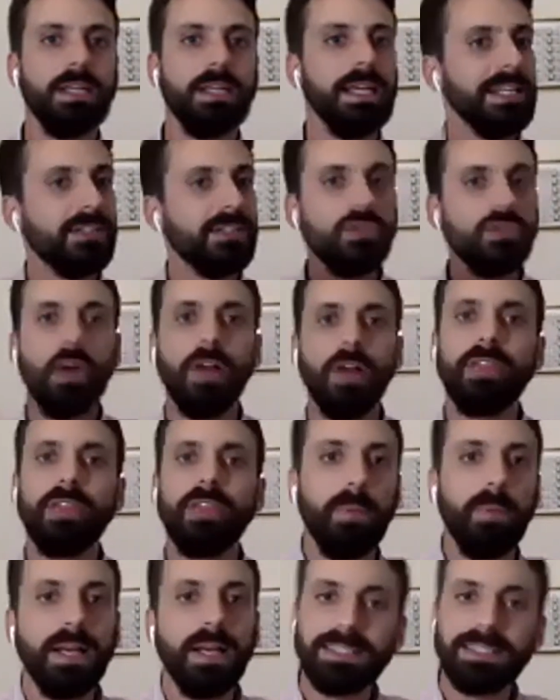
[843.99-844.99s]
It's not the
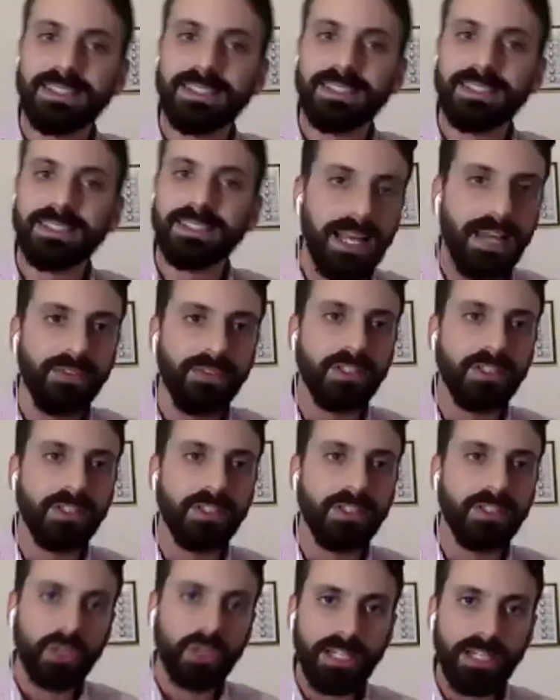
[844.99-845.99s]
person down the
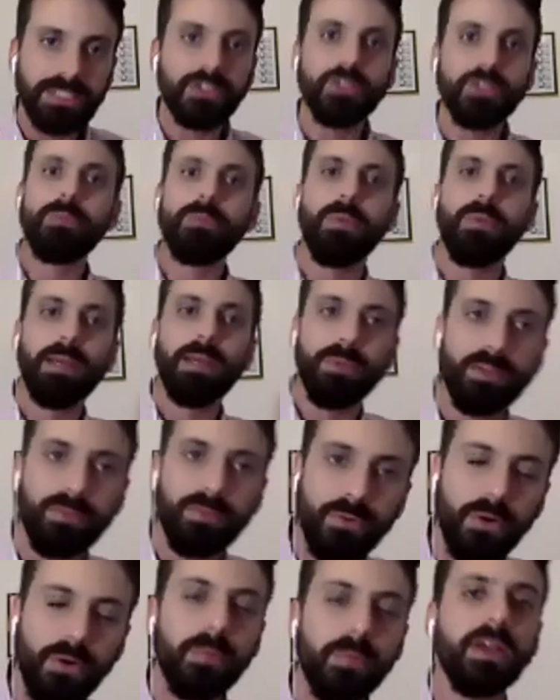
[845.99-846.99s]
street who may be
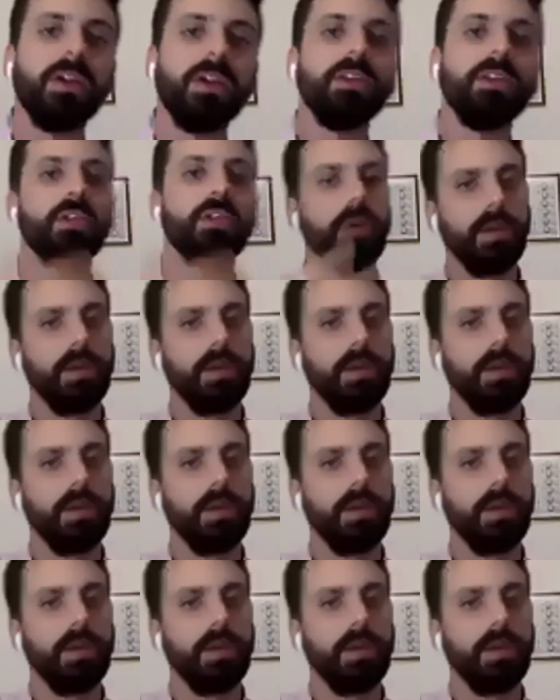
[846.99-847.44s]
informing on you.